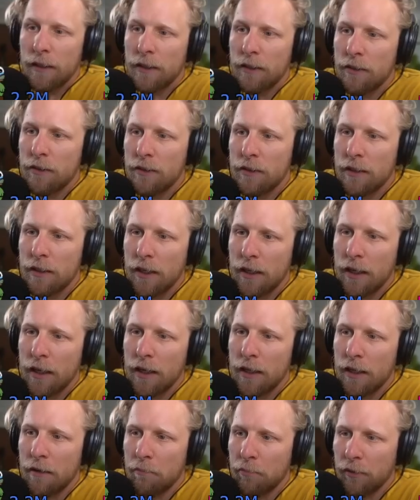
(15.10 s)
The issues
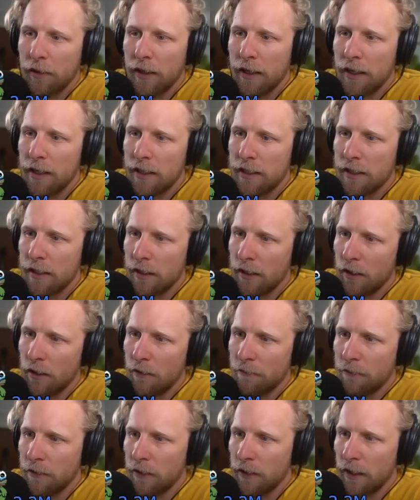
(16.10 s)
uh, that players
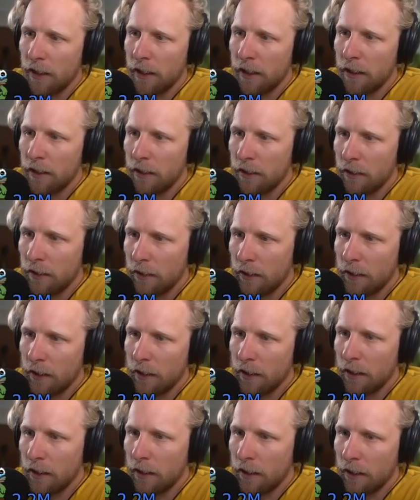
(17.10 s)
often had
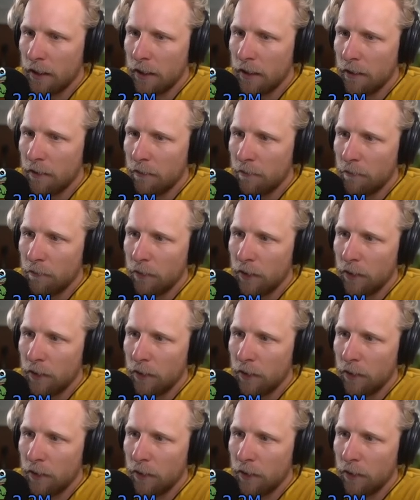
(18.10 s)
uh,